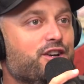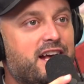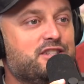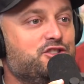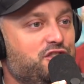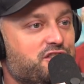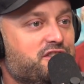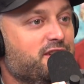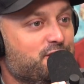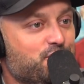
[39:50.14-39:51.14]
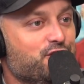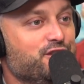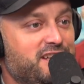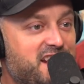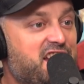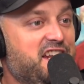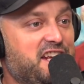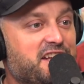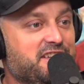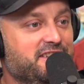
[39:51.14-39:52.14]
that's just because you're an
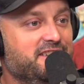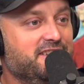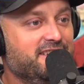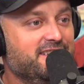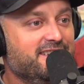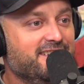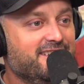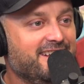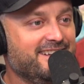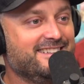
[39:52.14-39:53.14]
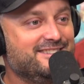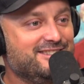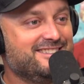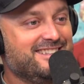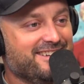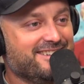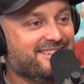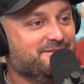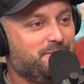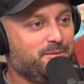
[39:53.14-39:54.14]
idiot, and it's just yelling,
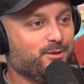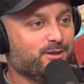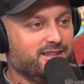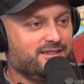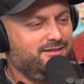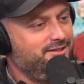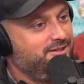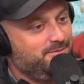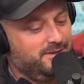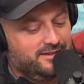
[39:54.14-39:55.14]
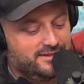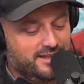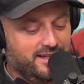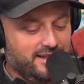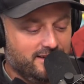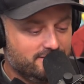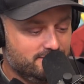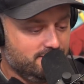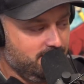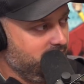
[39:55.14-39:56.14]
and people are like, you shouldn't be saying that.
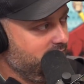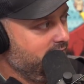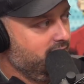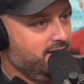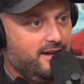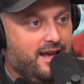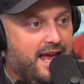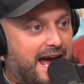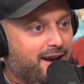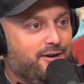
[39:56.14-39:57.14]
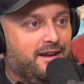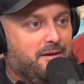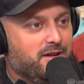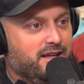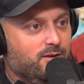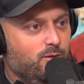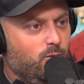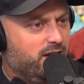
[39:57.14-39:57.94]
Like, I don't. I'm like, we